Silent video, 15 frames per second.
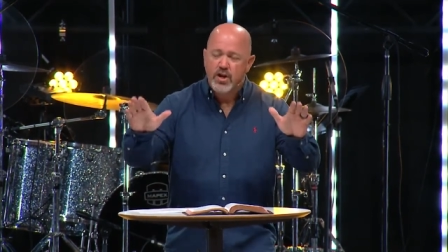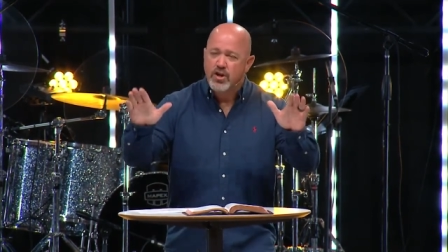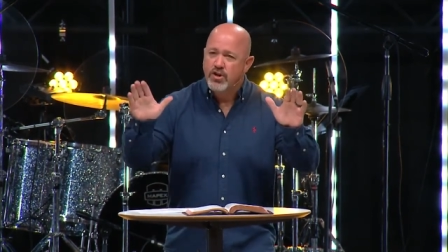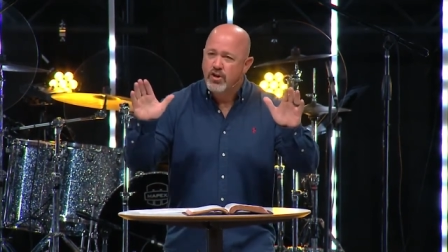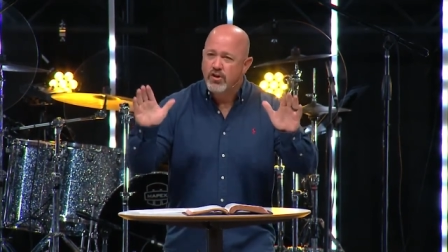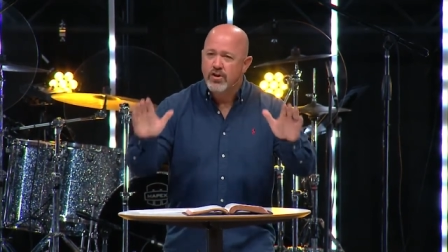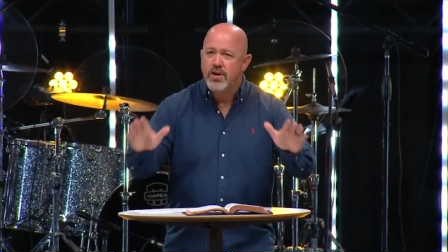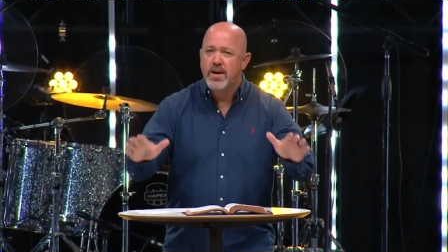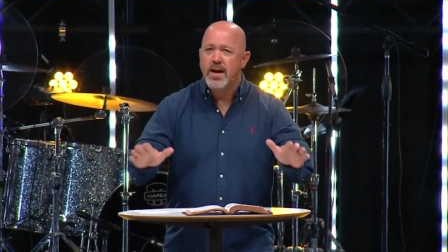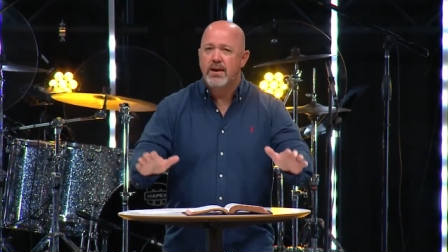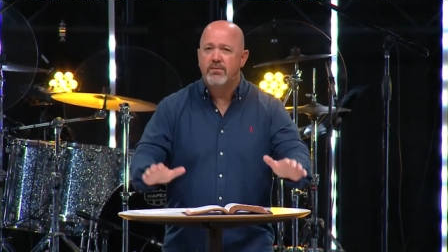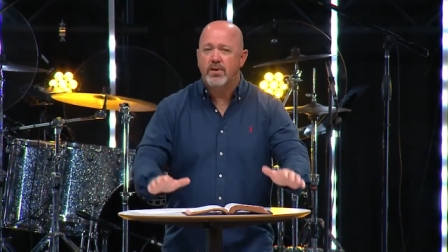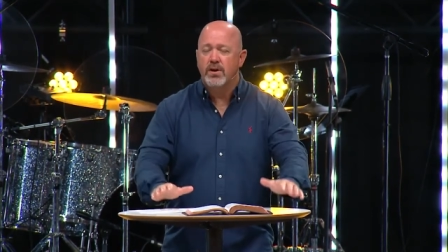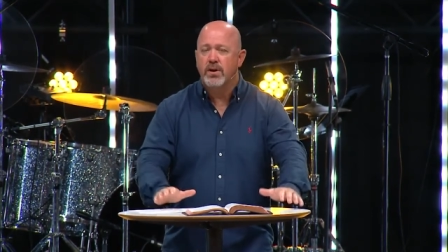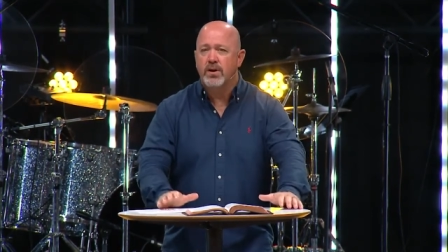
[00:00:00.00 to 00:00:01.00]
You're
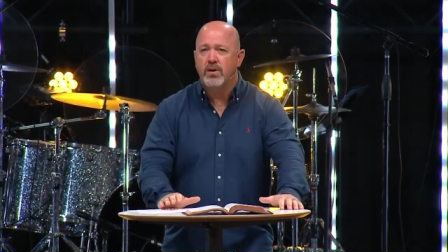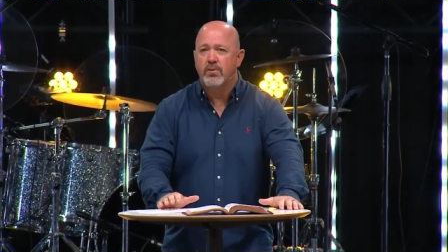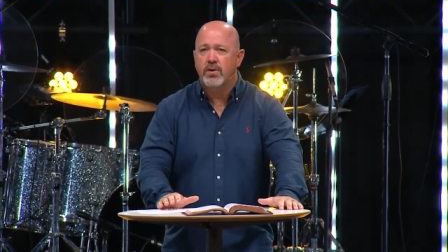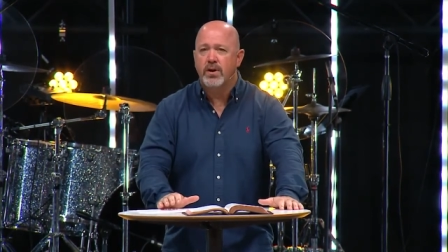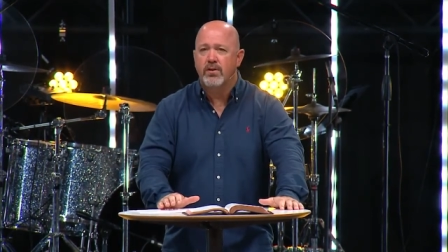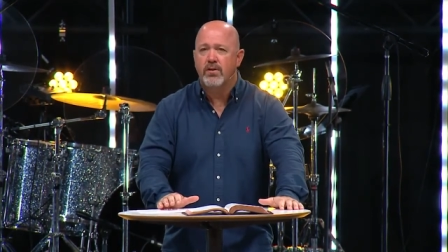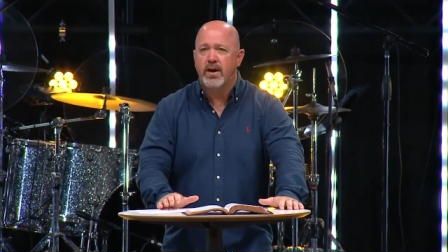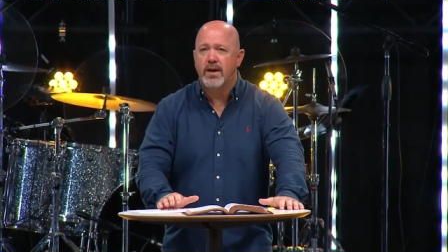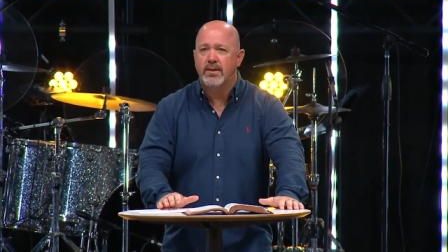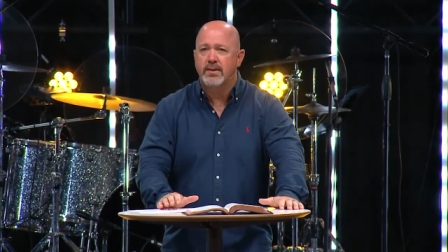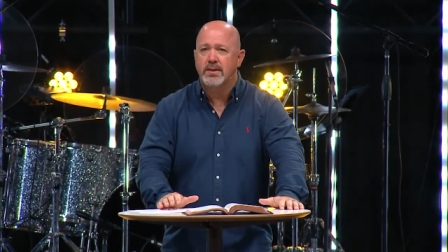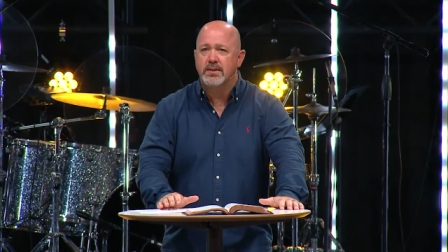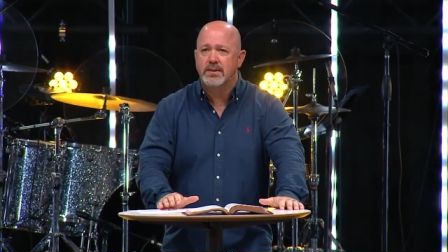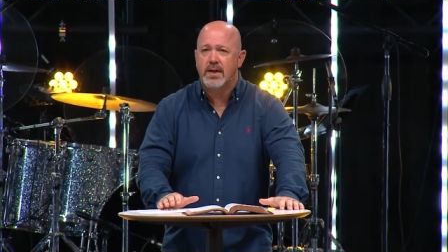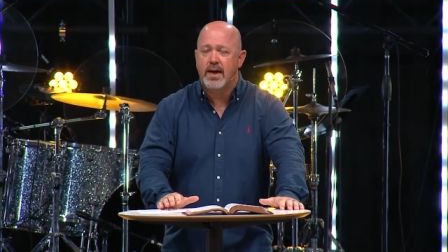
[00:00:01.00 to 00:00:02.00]
never going to regret
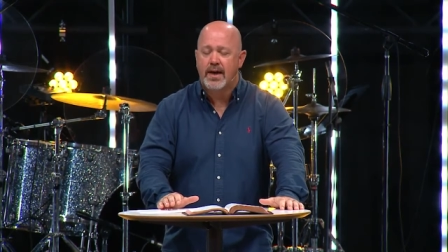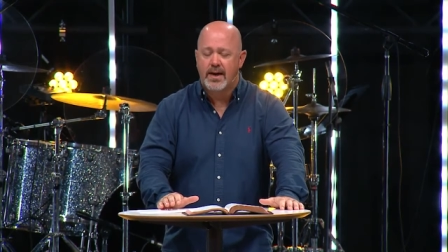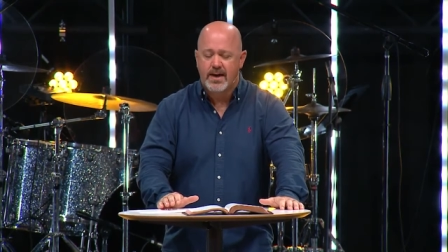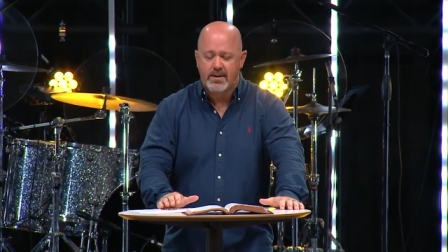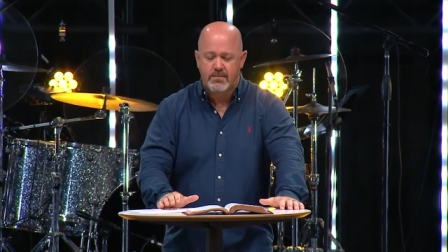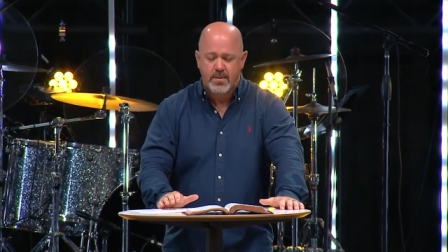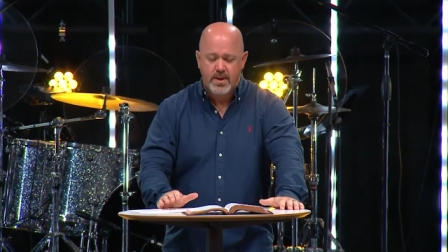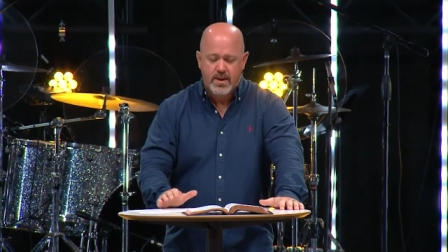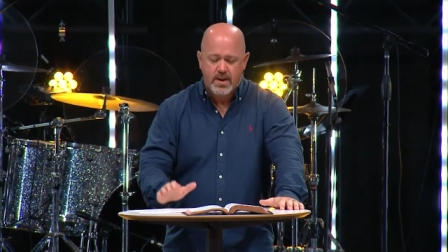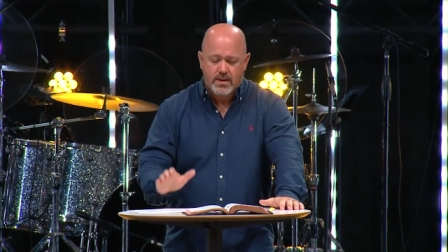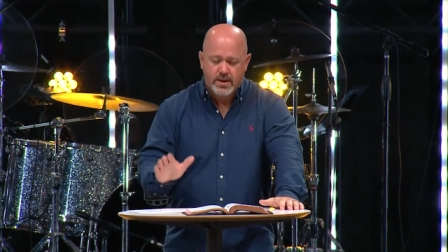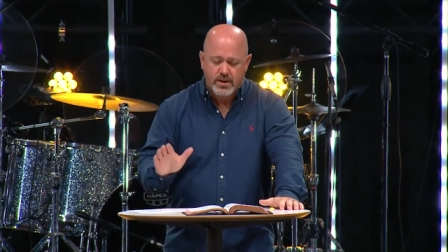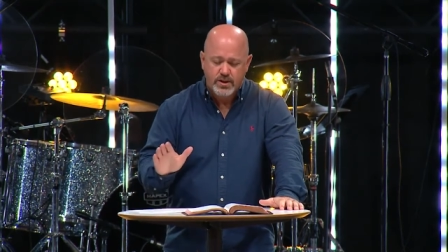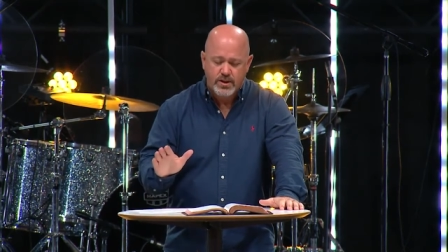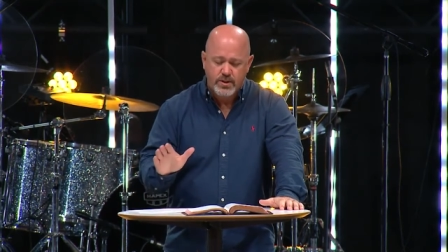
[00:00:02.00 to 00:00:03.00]
the time
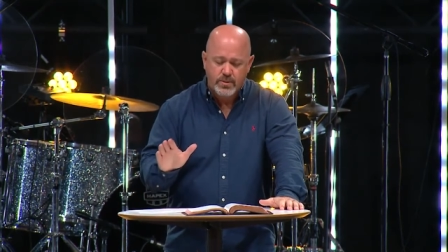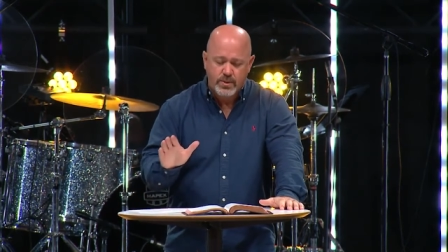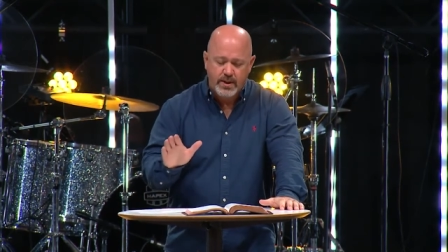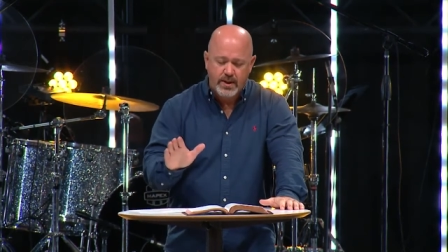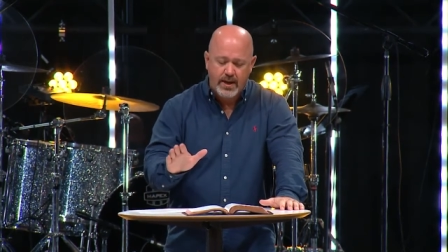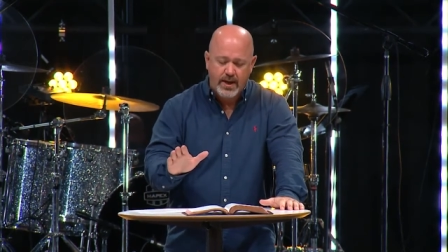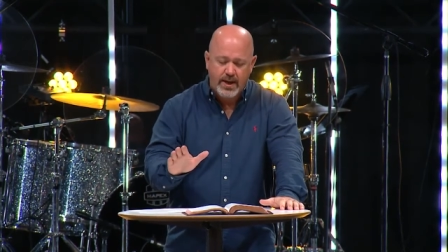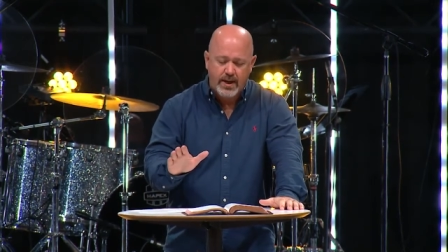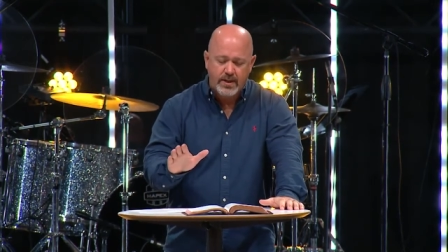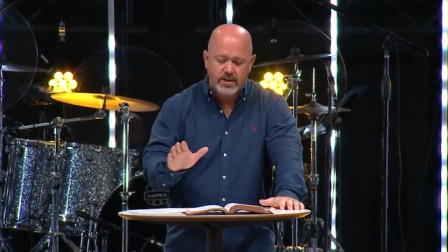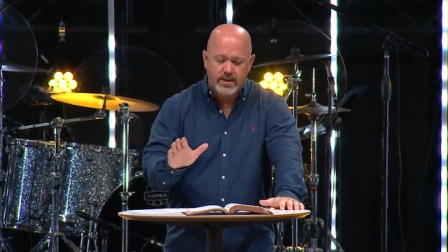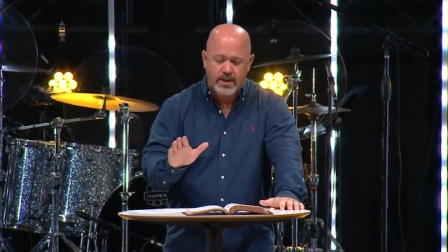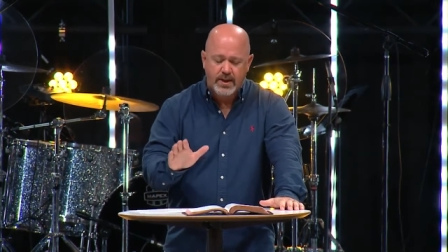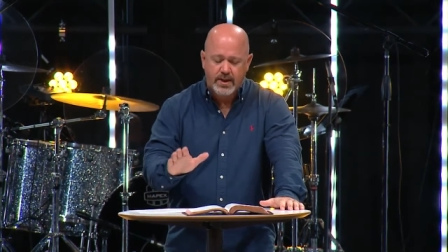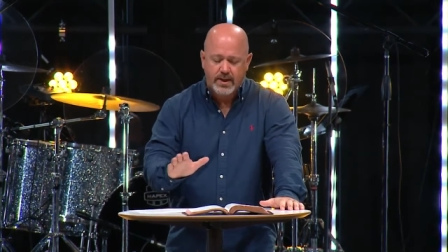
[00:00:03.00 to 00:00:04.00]
that you
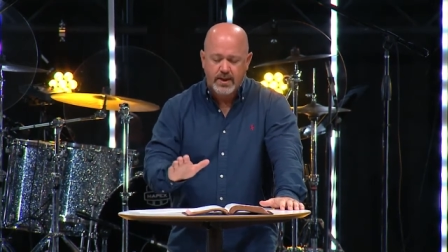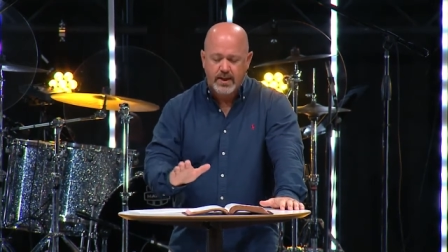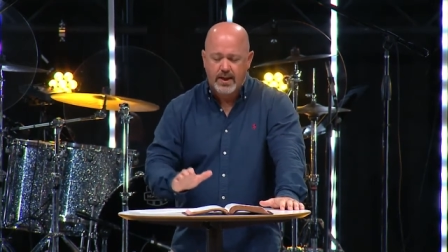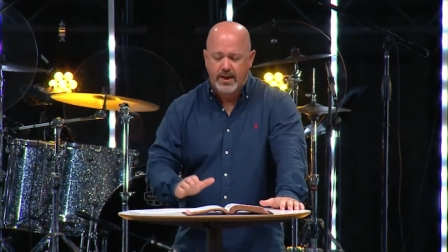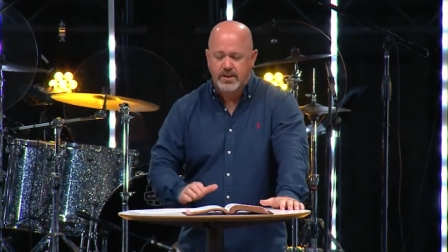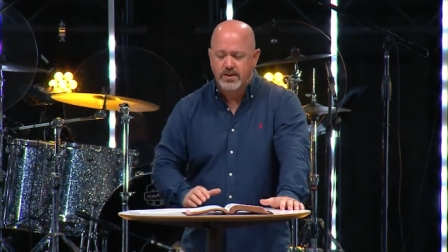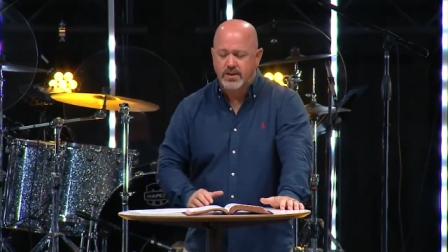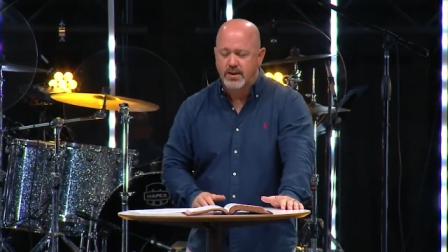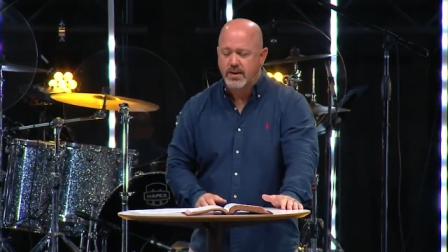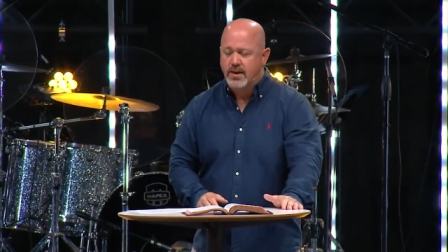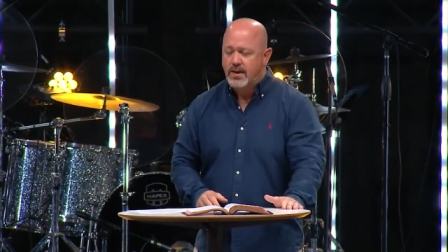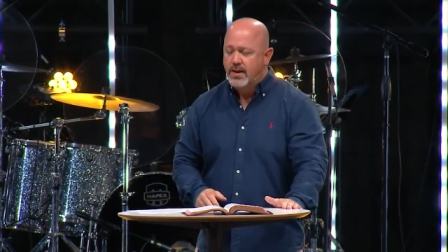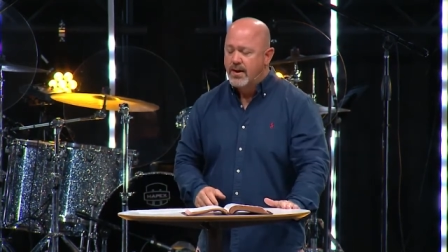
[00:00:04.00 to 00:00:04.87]
engage in connection.